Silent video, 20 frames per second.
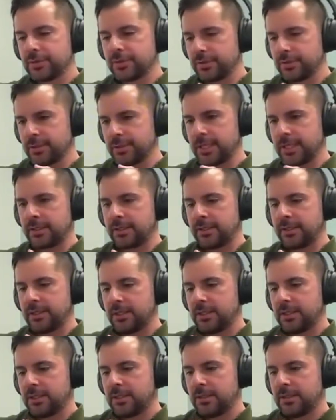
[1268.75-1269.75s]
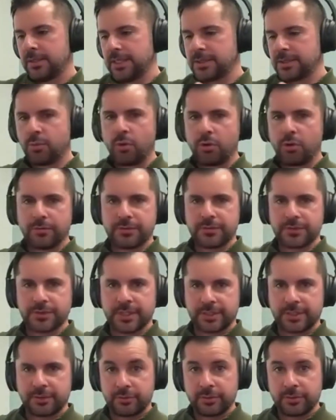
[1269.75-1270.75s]
So they're like, it's more of
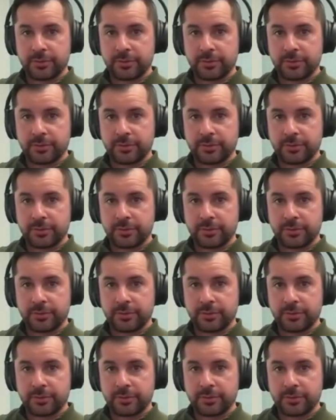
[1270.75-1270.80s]
just like